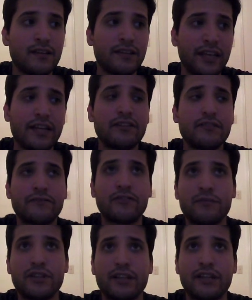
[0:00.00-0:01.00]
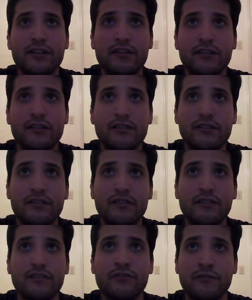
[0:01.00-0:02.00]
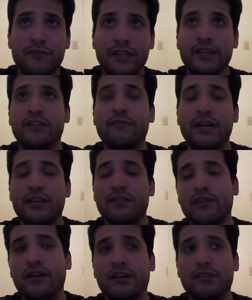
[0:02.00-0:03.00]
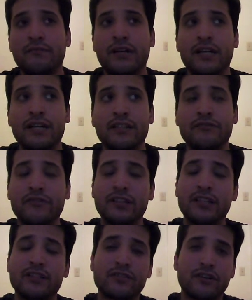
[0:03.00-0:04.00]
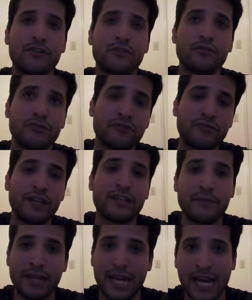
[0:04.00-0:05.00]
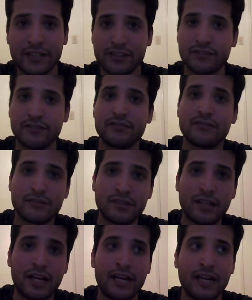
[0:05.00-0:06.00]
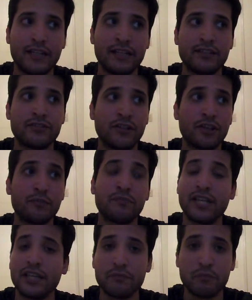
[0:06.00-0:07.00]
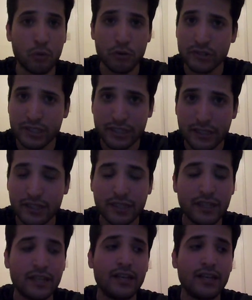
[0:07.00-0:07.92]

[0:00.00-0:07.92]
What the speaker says: Then from there, my feelings started to affect my actions. I started playing poorly.